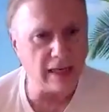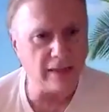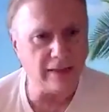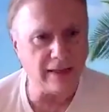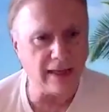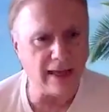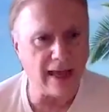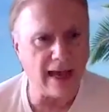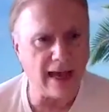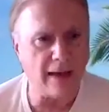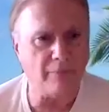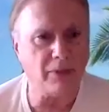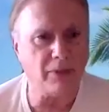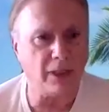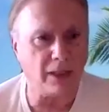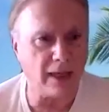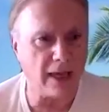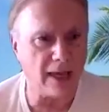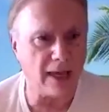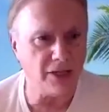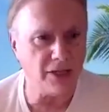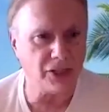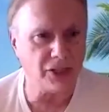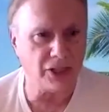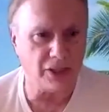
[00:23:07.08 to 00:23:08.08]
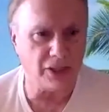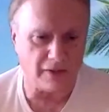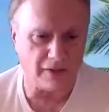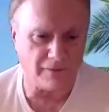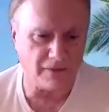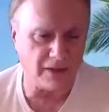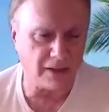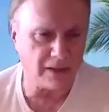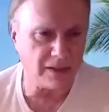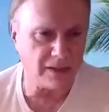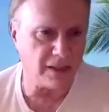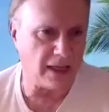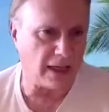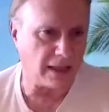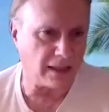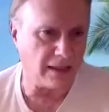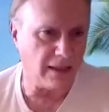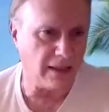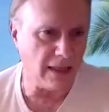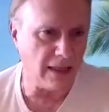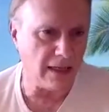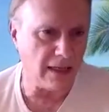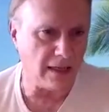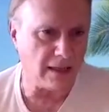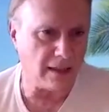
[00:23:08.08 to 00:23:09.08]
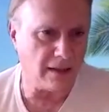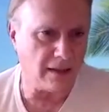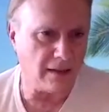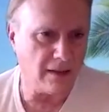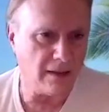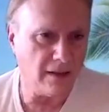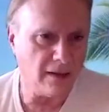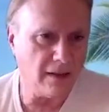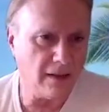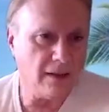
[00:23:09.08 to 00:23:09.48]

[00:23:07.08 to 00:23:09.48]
and the application of the technique.